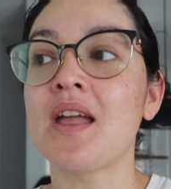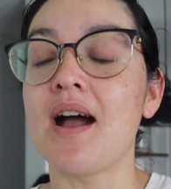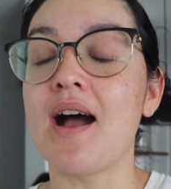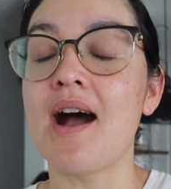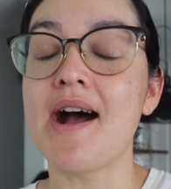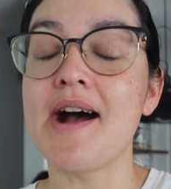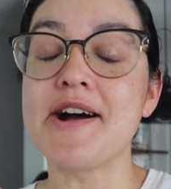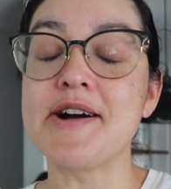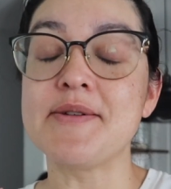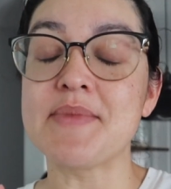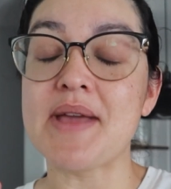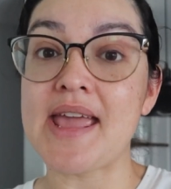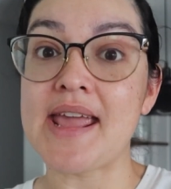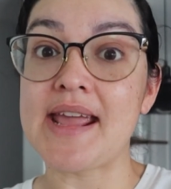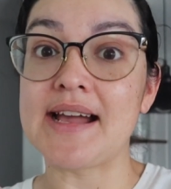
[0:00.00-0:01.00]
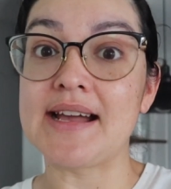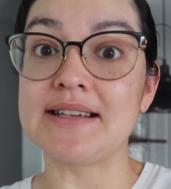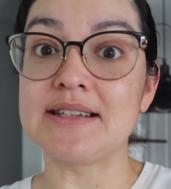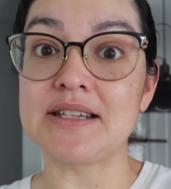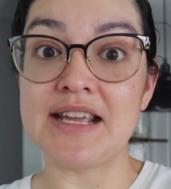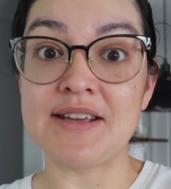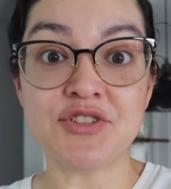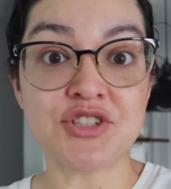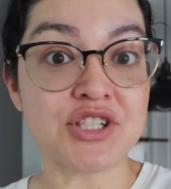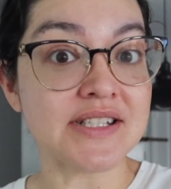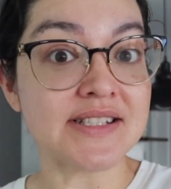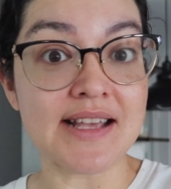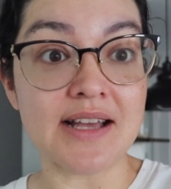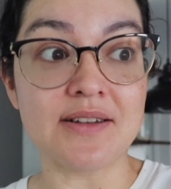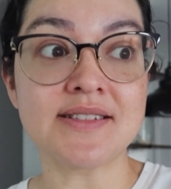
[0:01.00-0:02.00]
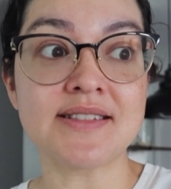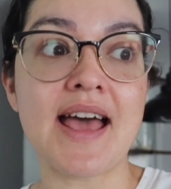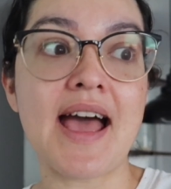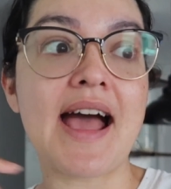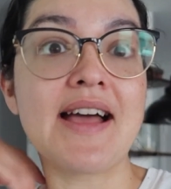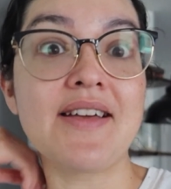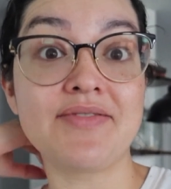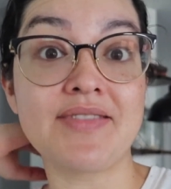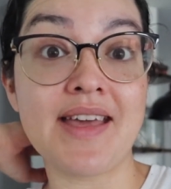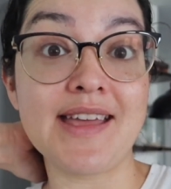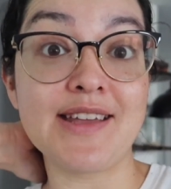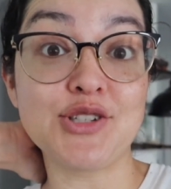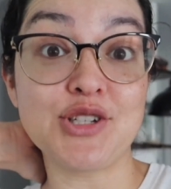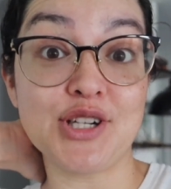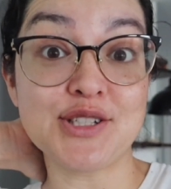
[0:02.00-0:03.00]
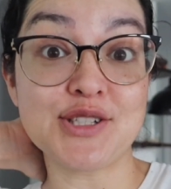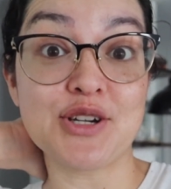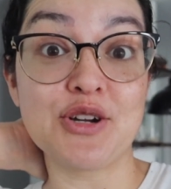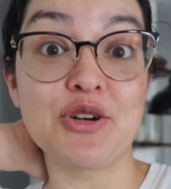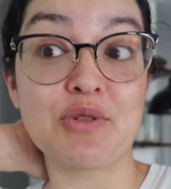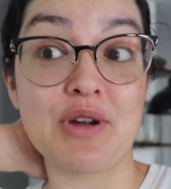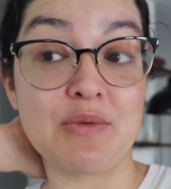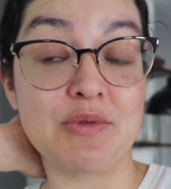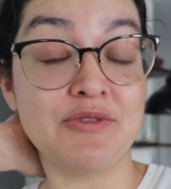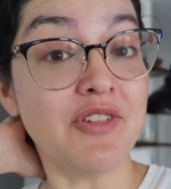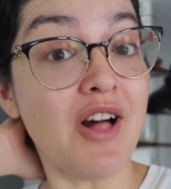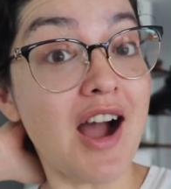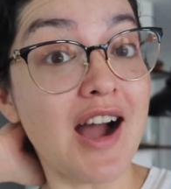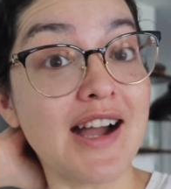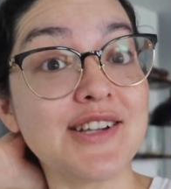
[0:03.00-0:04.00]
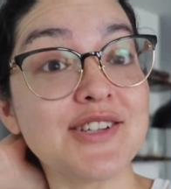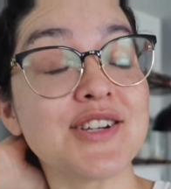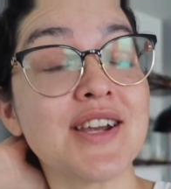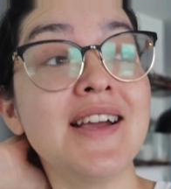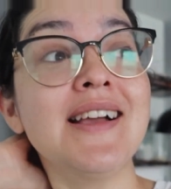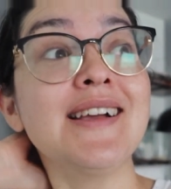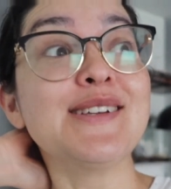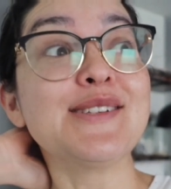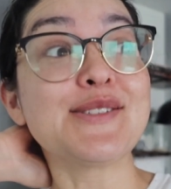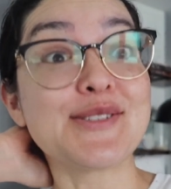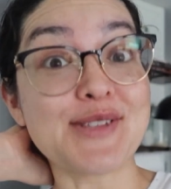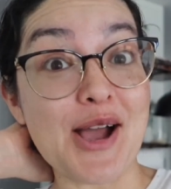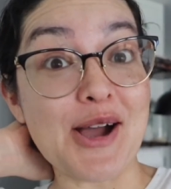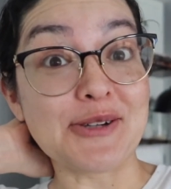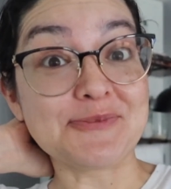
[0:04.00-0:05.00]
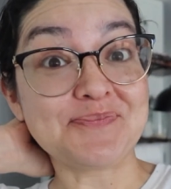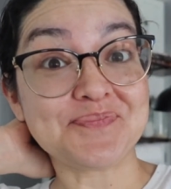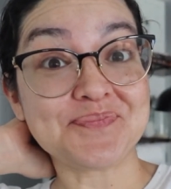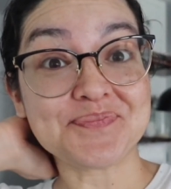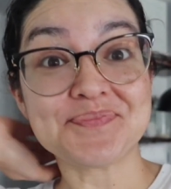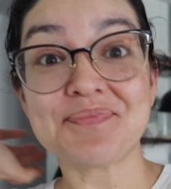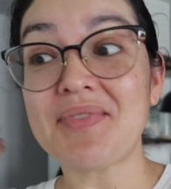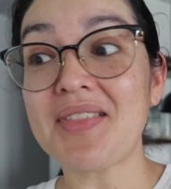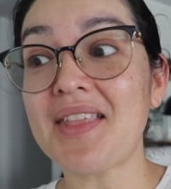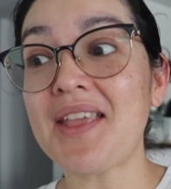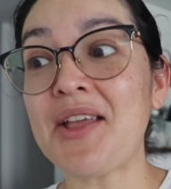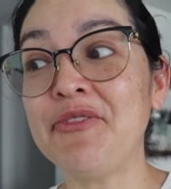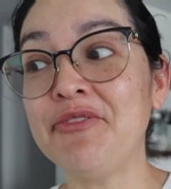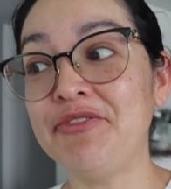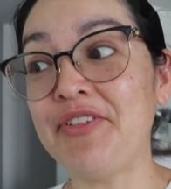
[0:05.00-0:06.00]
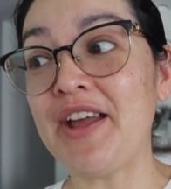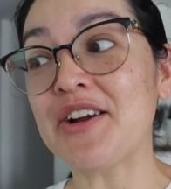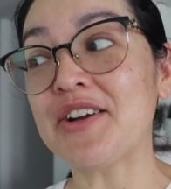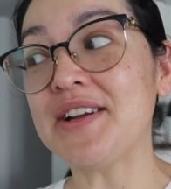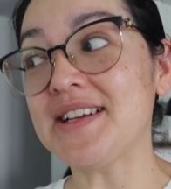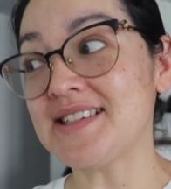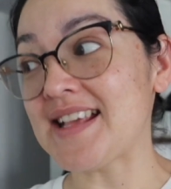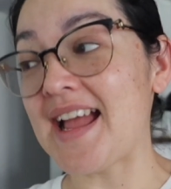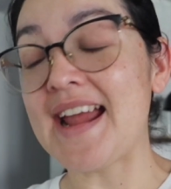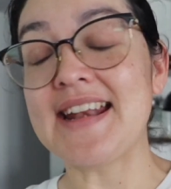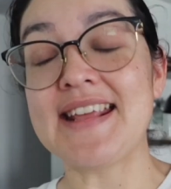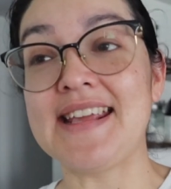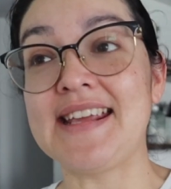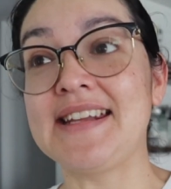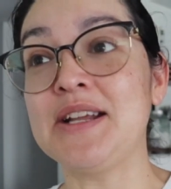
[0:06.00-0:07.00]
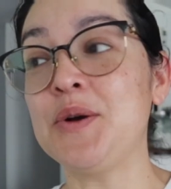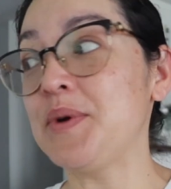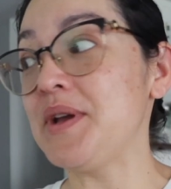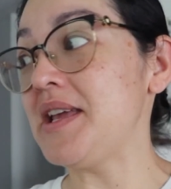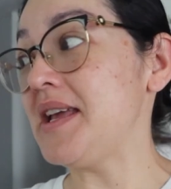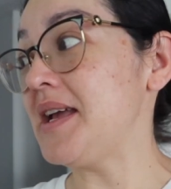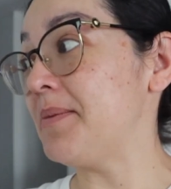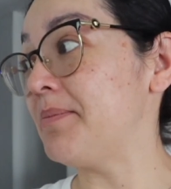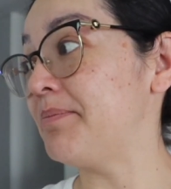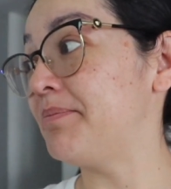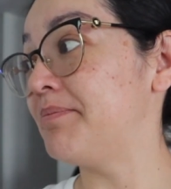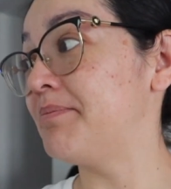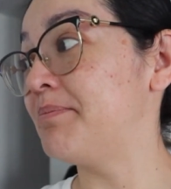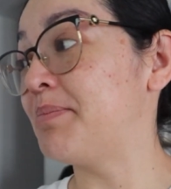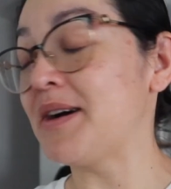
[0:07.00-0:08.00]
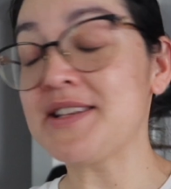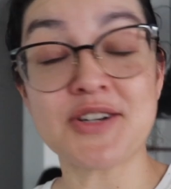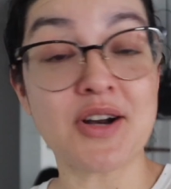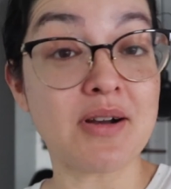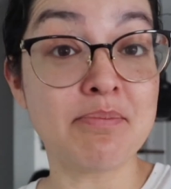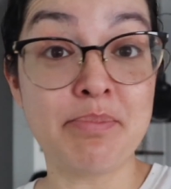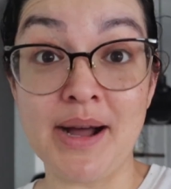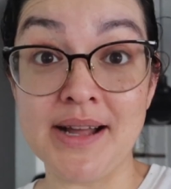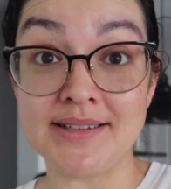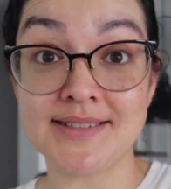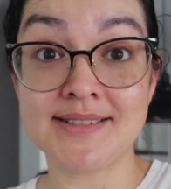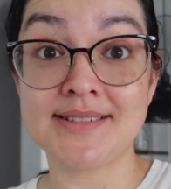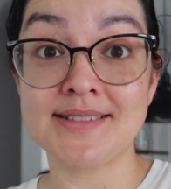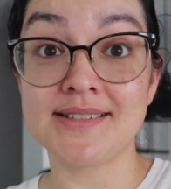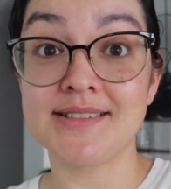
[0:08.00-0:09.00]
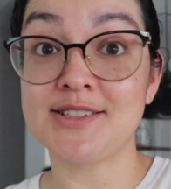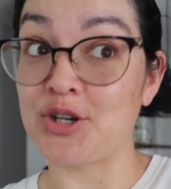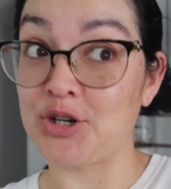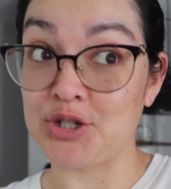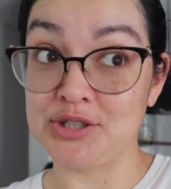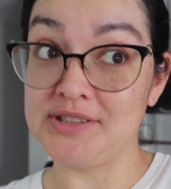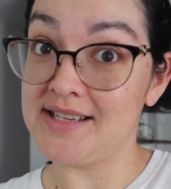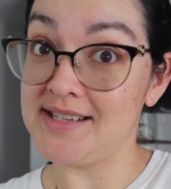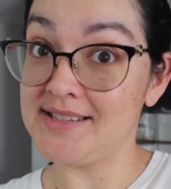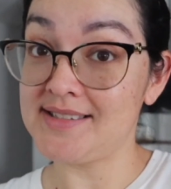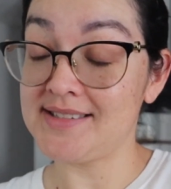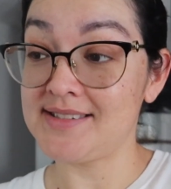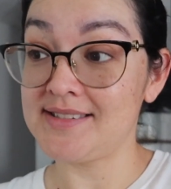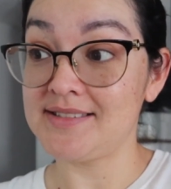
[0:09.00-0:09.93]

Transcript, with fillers: And if she sells that, then she gets to go to Great Wolf Lodge. So, very exciting. We bust our butts to earn this.